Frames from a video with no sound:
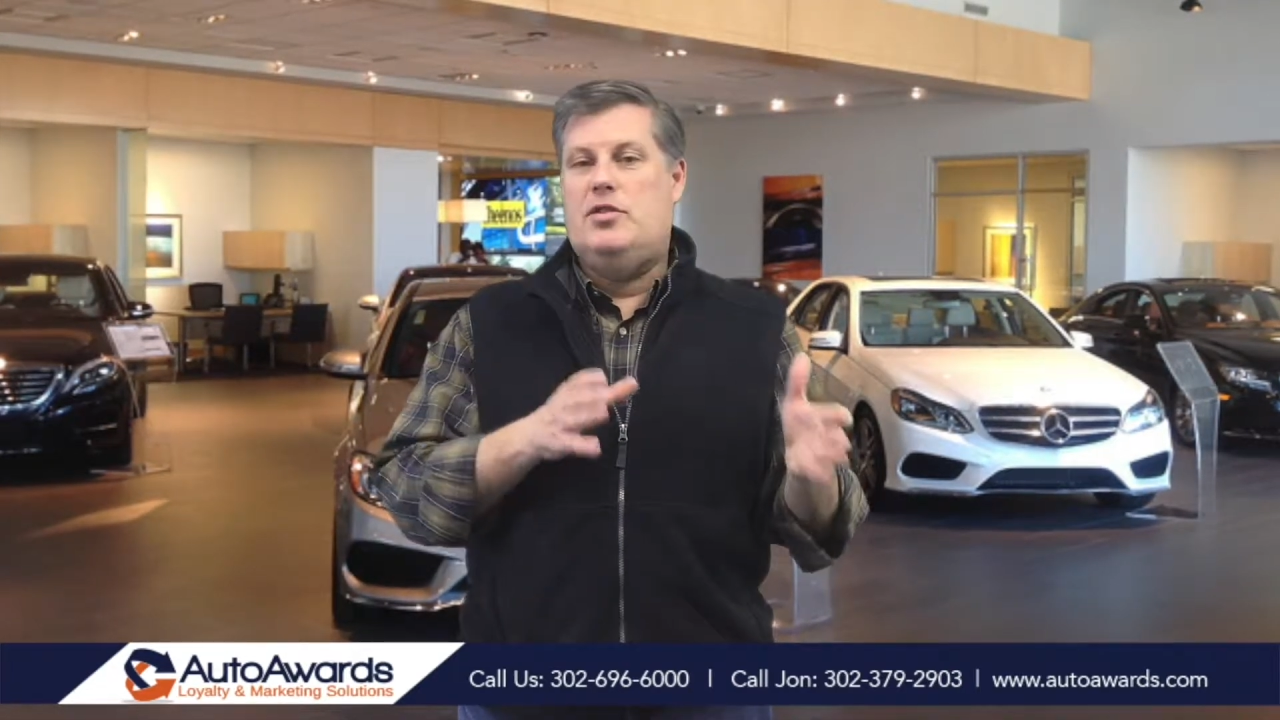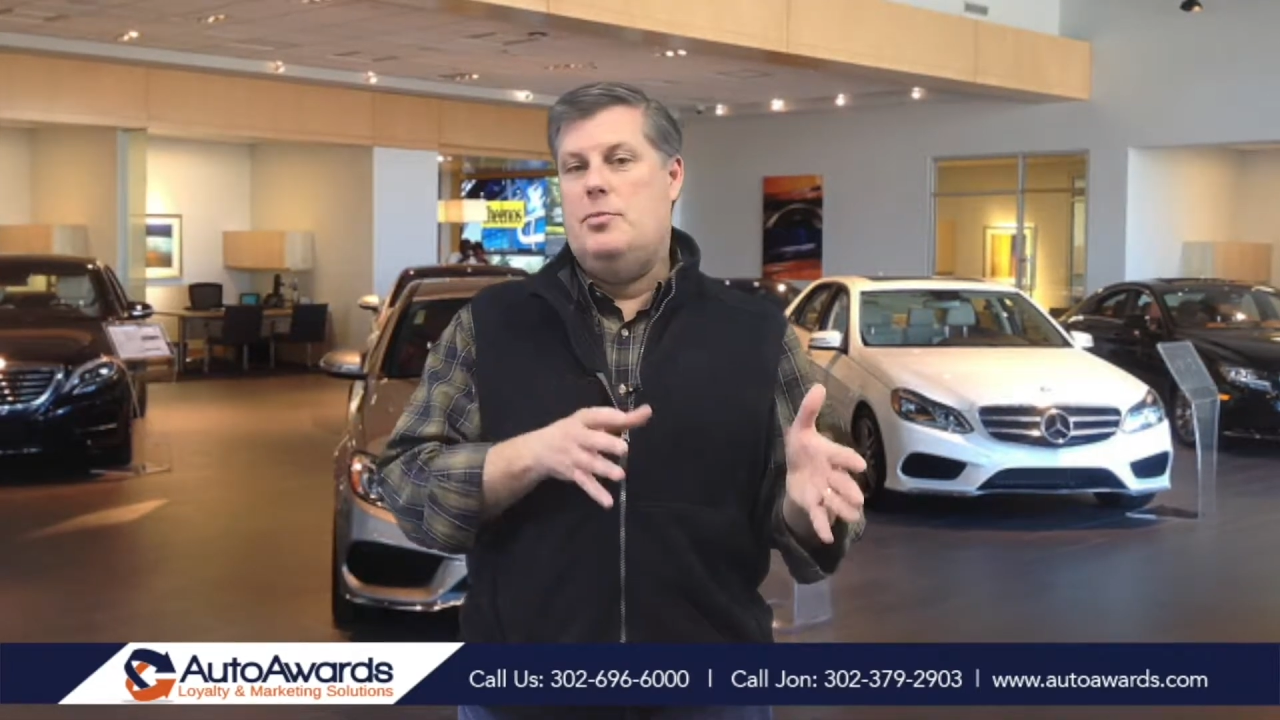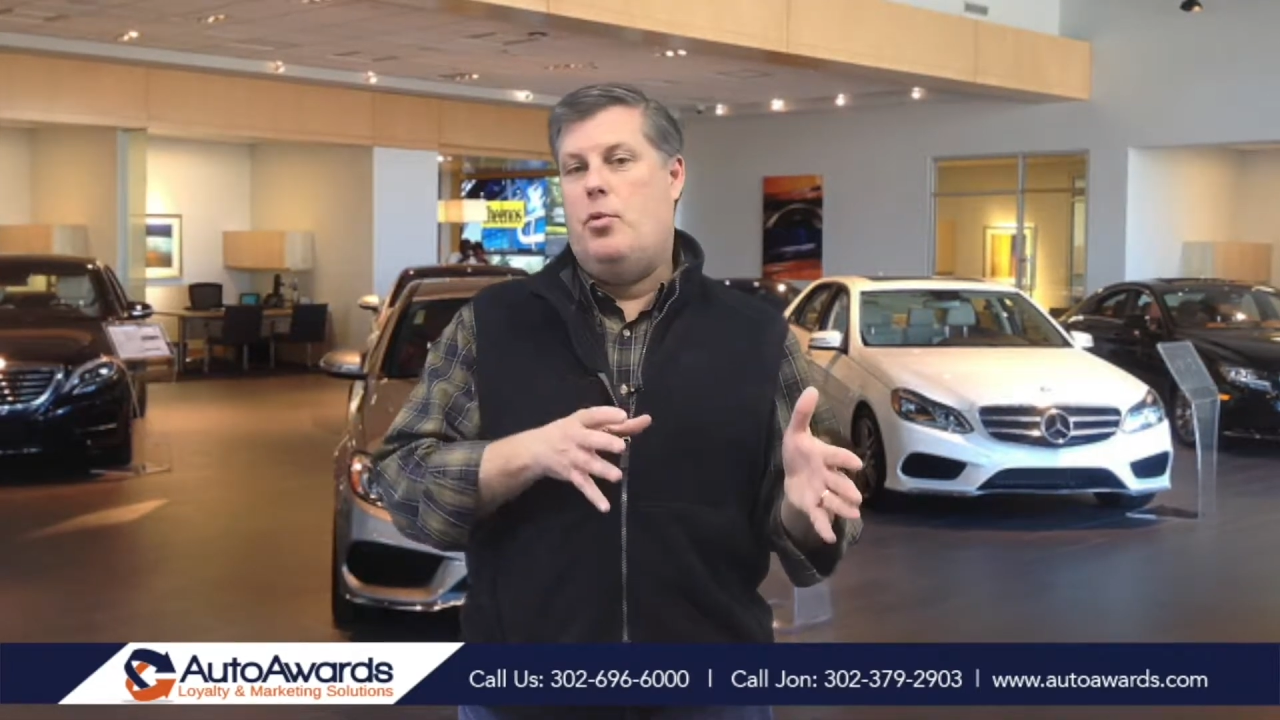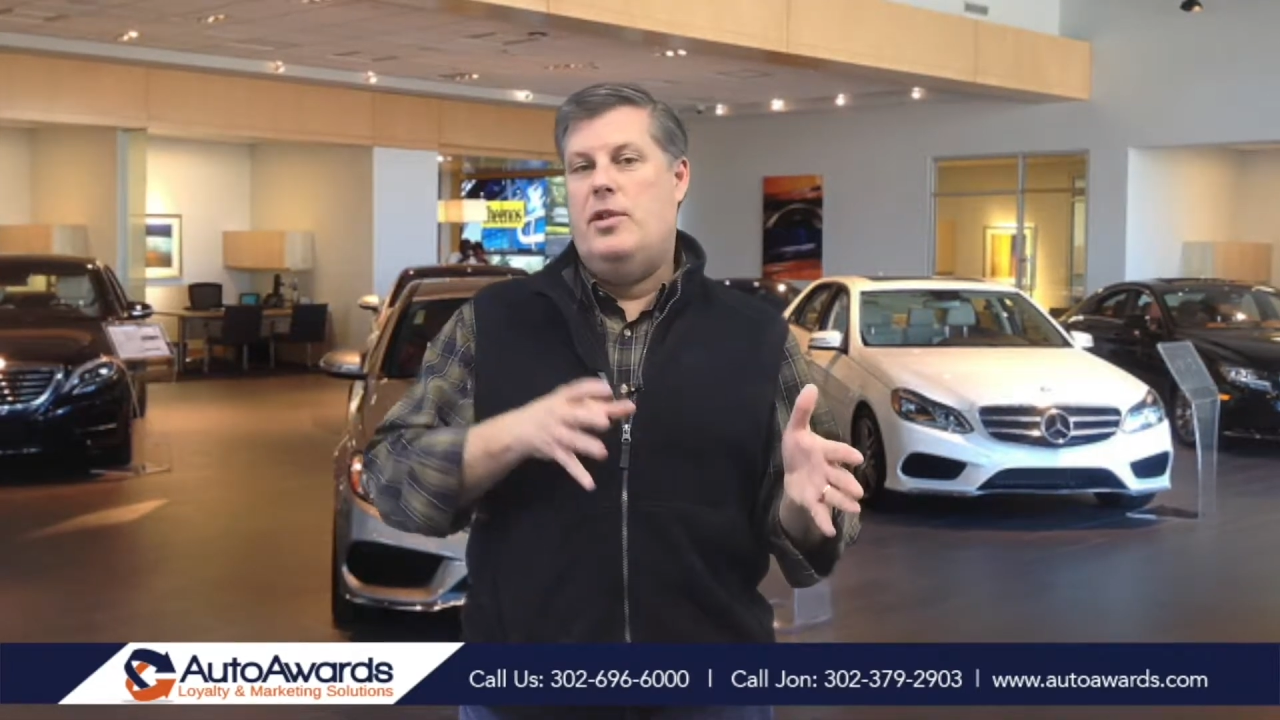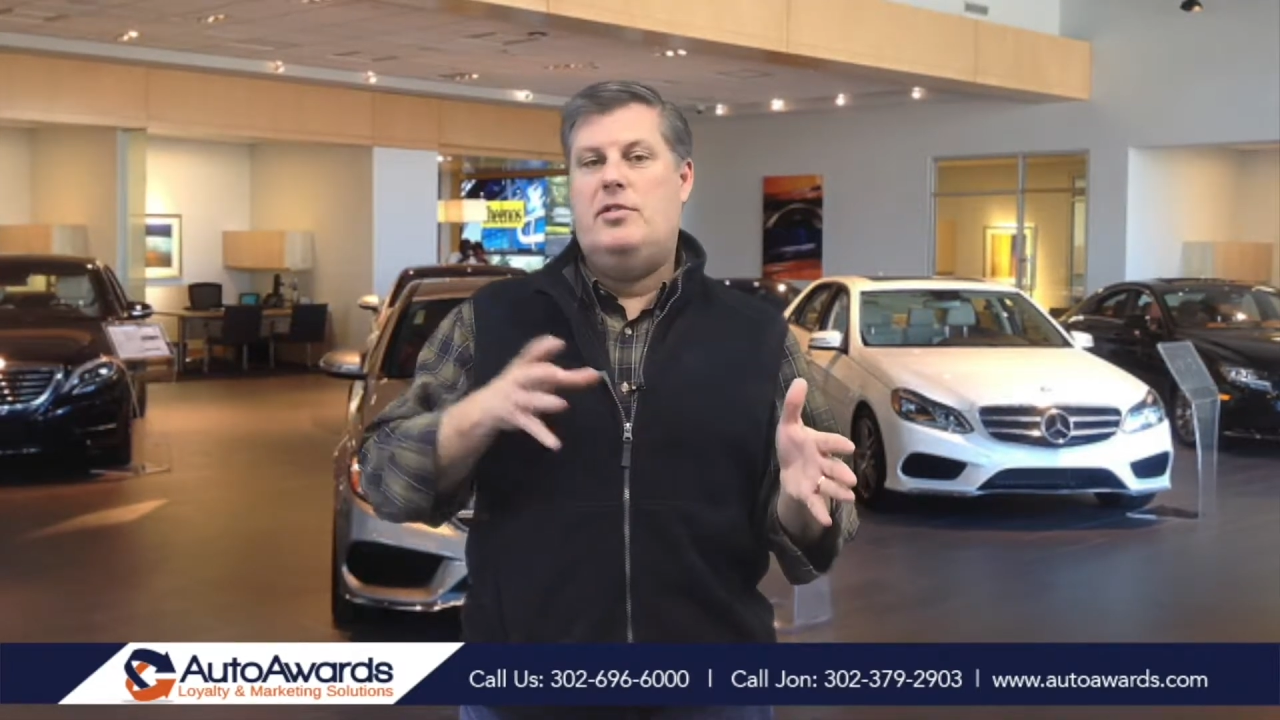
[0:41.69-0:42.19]

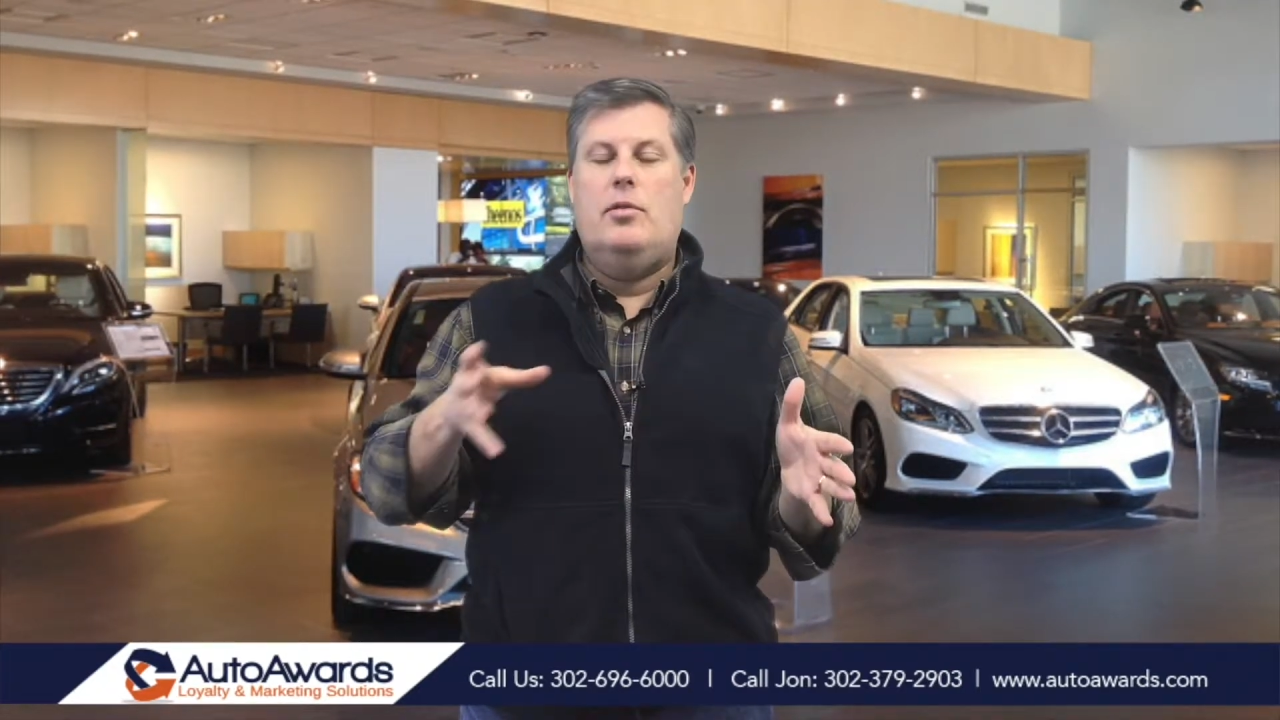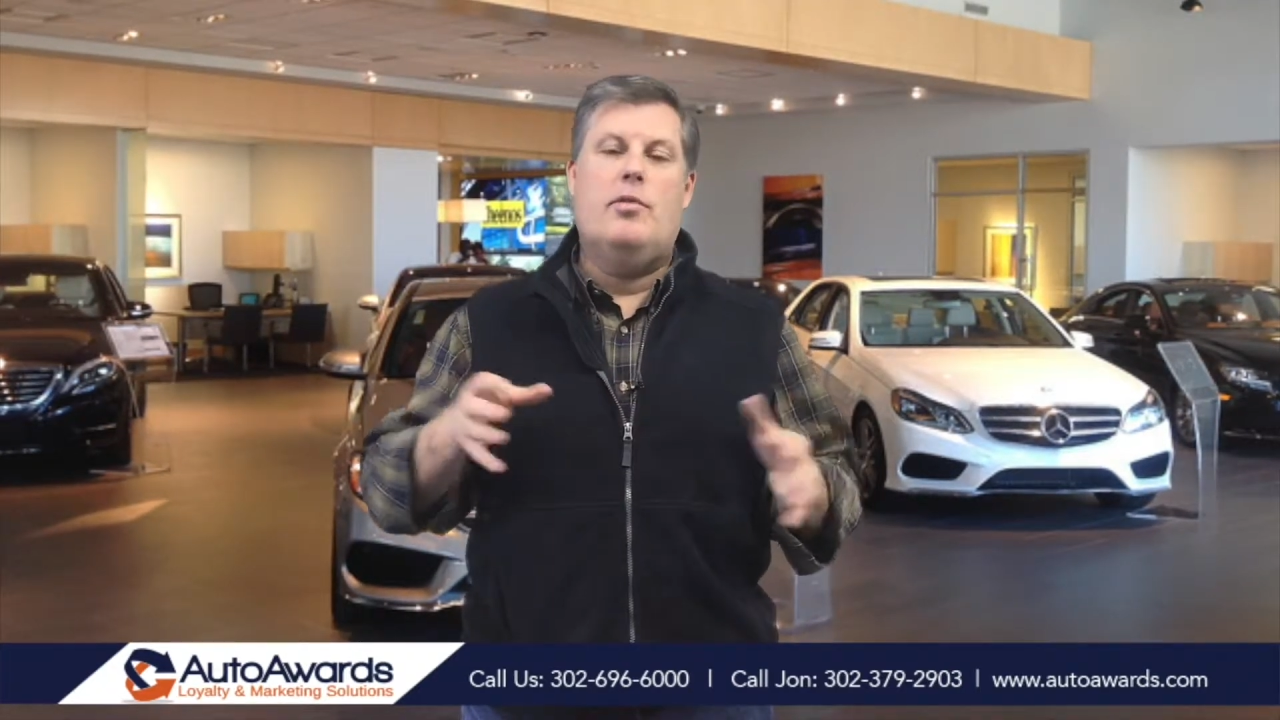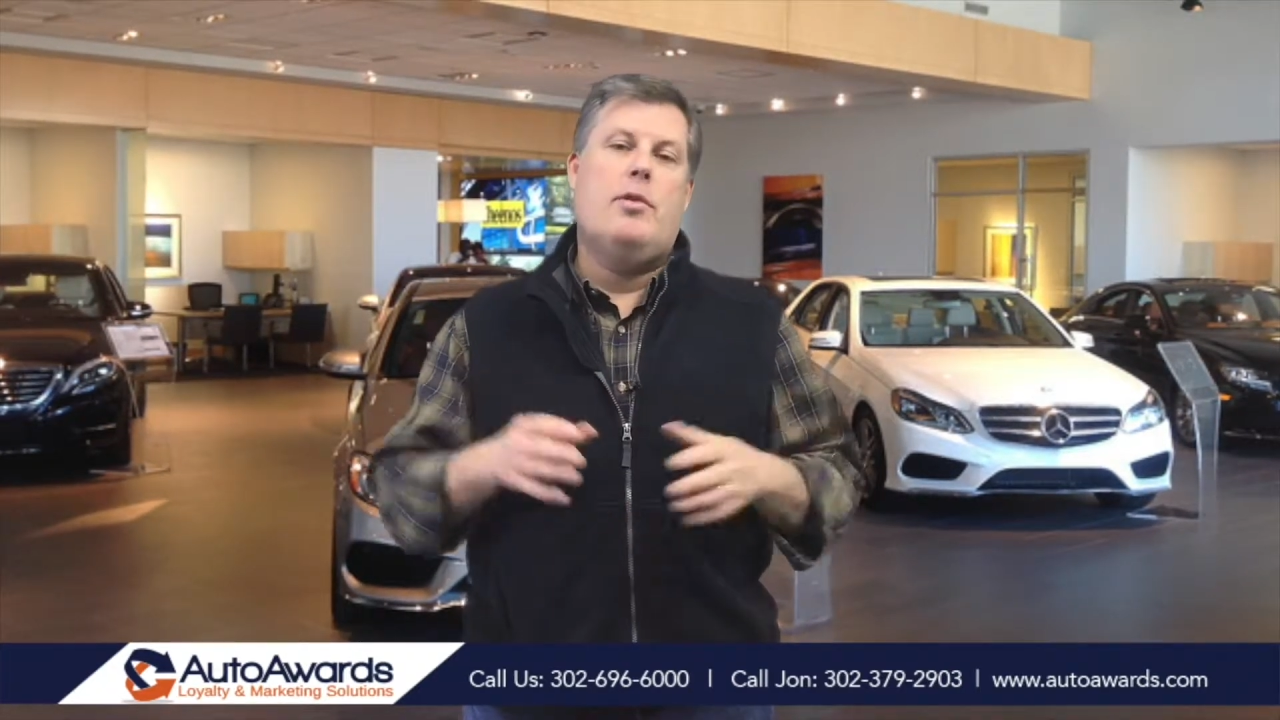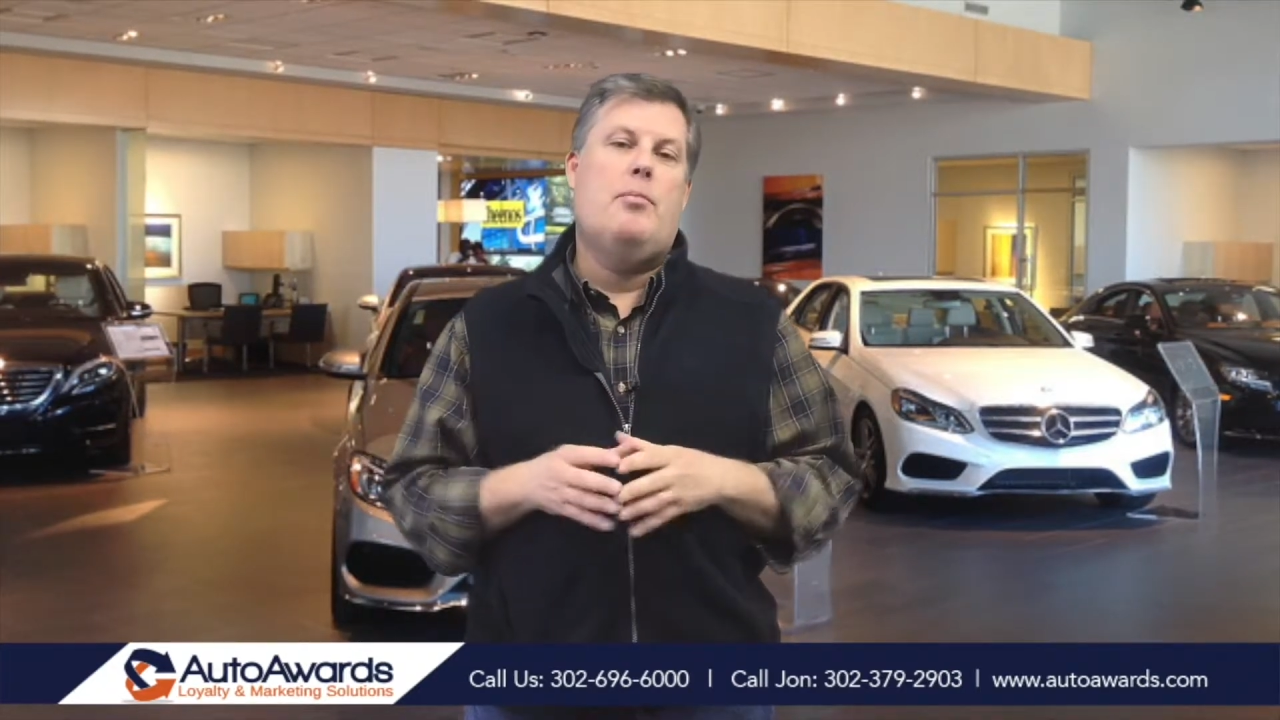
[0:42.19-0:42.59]
$2.2 and